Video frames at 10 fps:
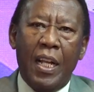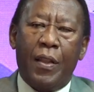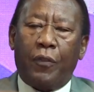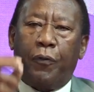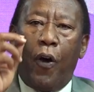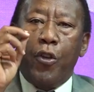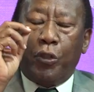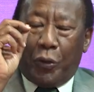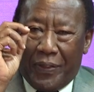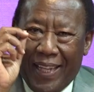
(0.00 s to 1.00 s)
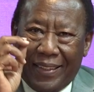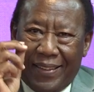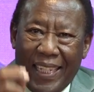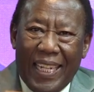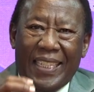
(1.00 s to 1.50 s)
that for you to
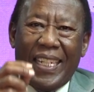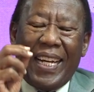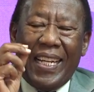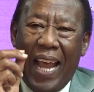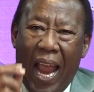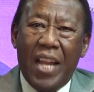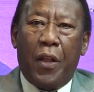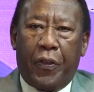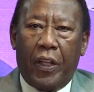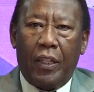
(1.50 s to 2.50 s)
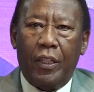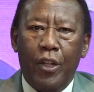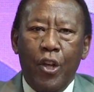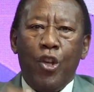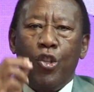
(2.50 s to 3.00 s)
succeed in anything,
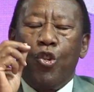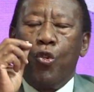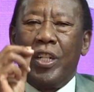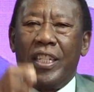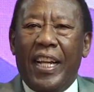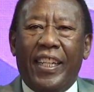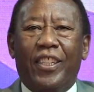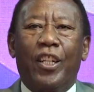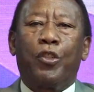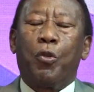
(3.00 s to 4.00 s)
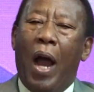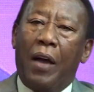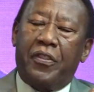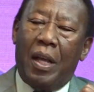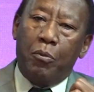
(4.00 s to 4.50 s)
you need to
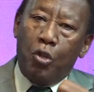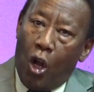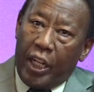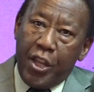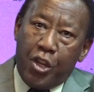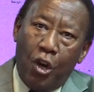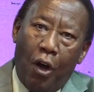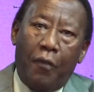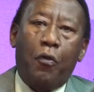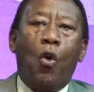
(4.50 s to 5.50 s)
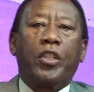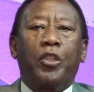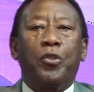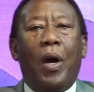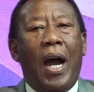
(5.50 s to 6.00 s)
have some knowledge of what
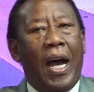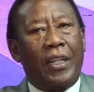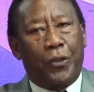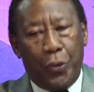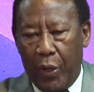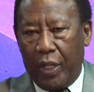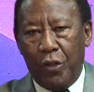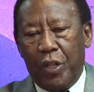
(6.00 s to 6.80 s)
you are doing.